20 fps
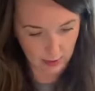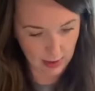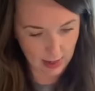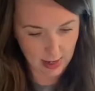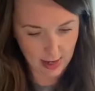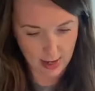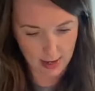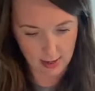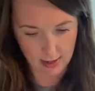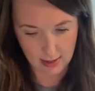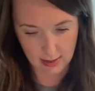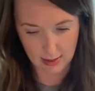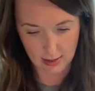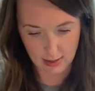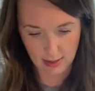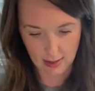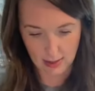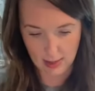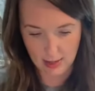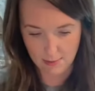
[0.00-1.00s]
Okay,
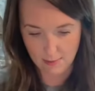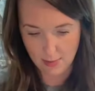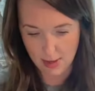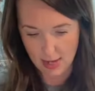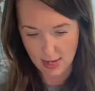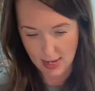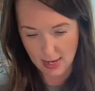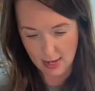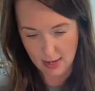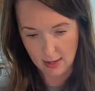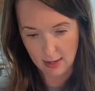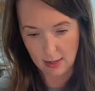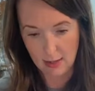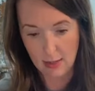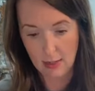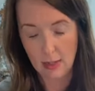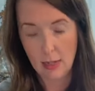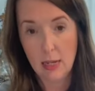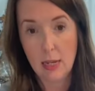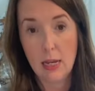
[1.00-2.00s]
let me
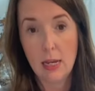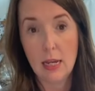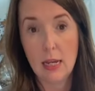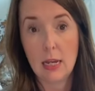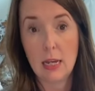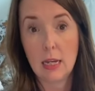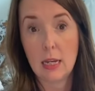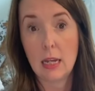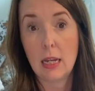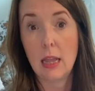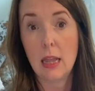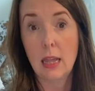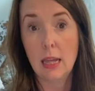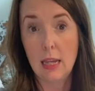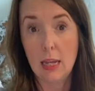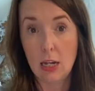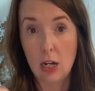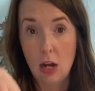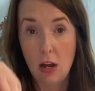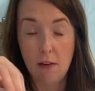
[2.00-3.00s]

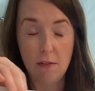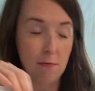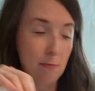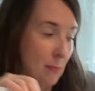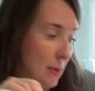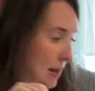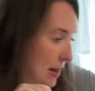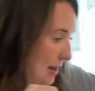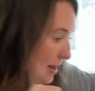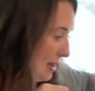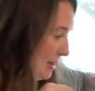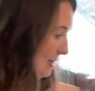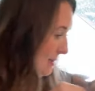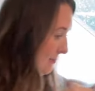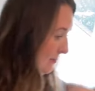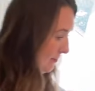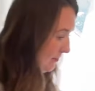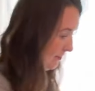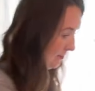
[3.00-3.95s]
clean off my